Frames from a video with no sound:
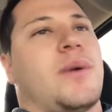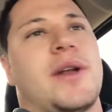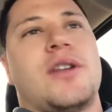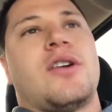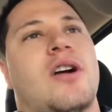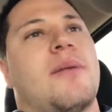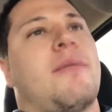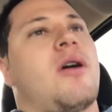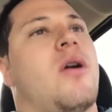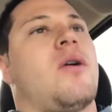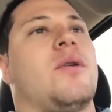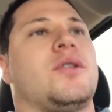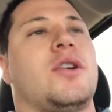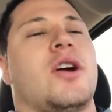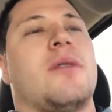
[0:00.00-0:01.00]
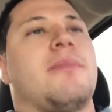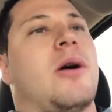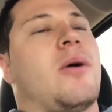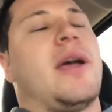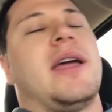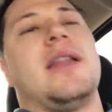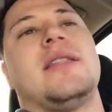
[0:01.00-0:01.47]
twin
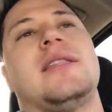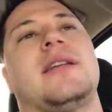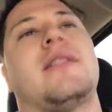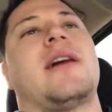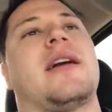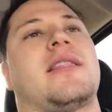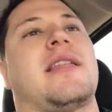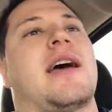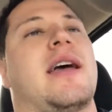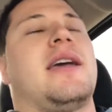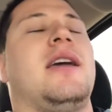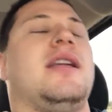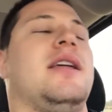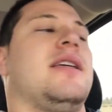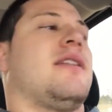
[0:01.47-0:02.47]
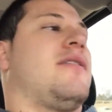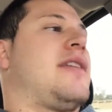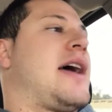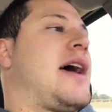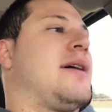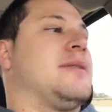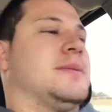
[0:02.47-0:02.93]
turbo, anything like that, any of
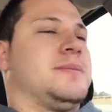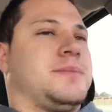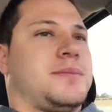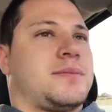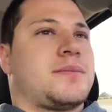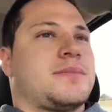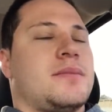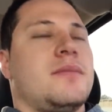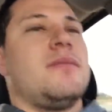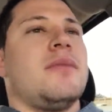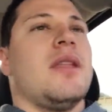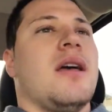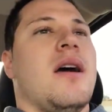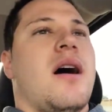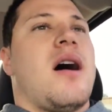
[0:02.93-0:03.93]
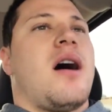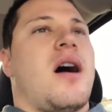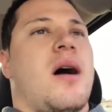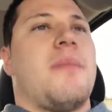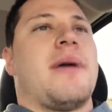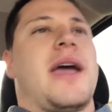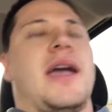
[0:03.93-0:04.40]
that,
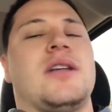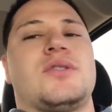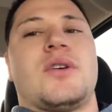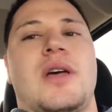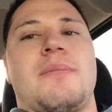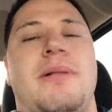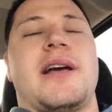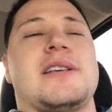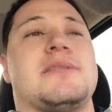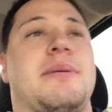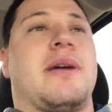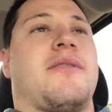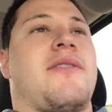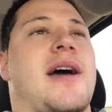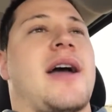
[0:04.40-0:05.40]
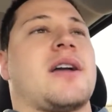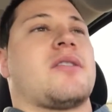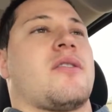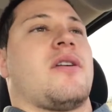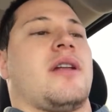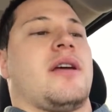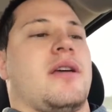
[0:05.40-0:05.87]
age really plays a big
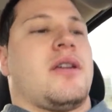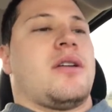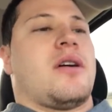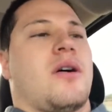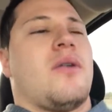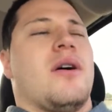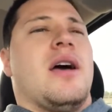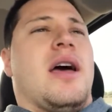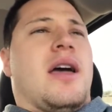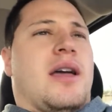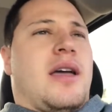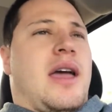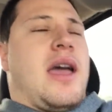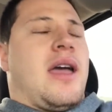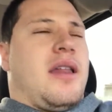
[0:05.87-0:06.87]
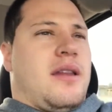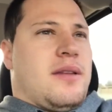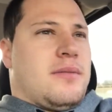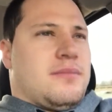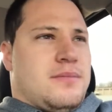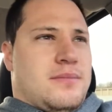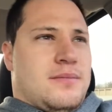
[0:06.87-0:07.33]
factor in it, you know. And
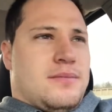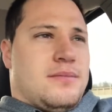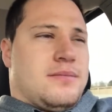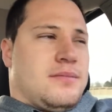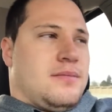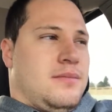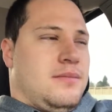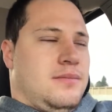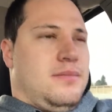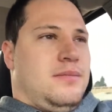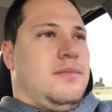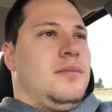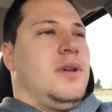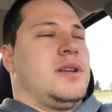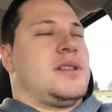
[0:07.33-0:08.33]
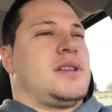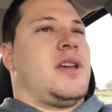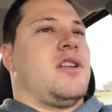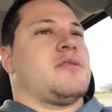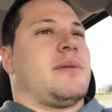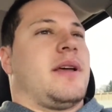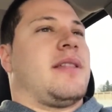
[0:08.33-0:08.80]

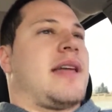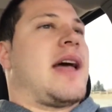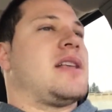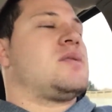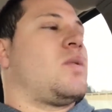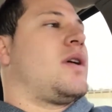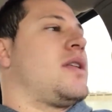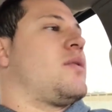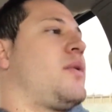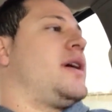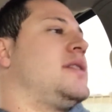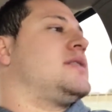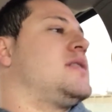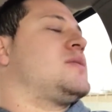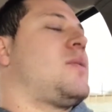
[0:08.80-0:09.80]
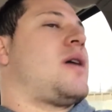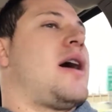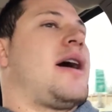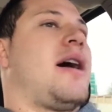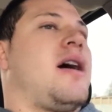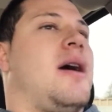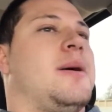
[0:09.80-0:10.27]
and that's one of the reasons why